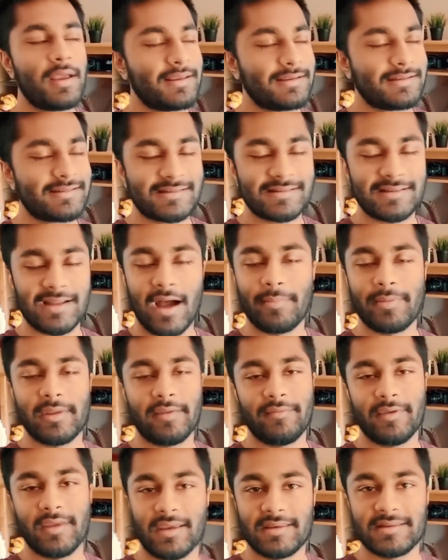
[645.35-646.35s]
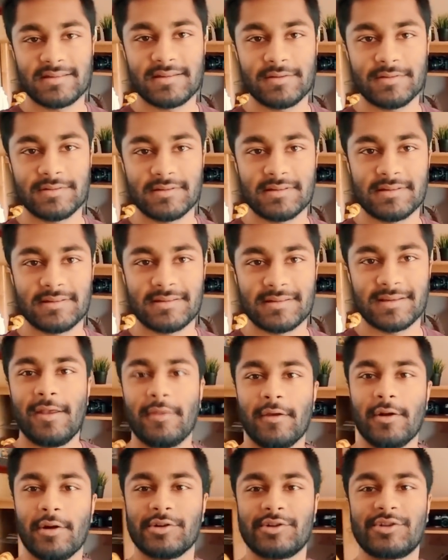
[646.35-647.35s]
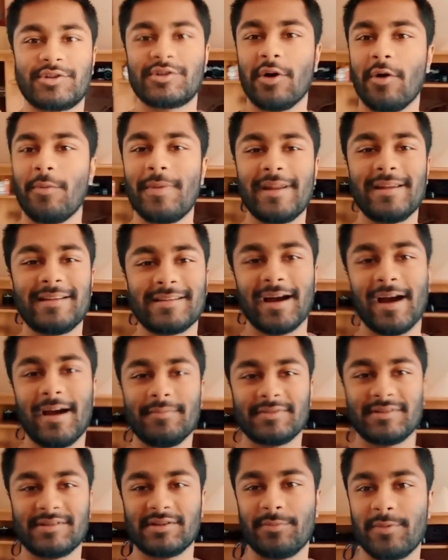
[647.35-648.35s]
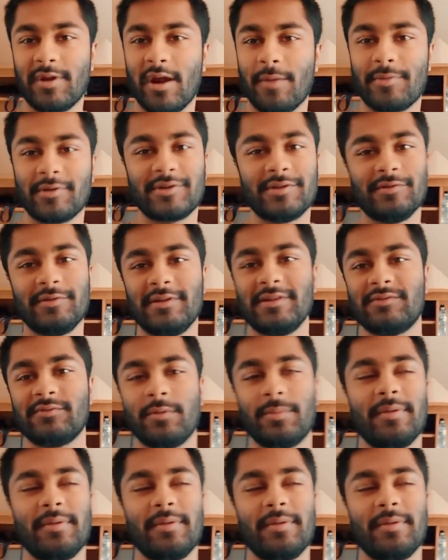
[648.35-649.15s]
Stop giving excuses. There are so many times and so many opportunities where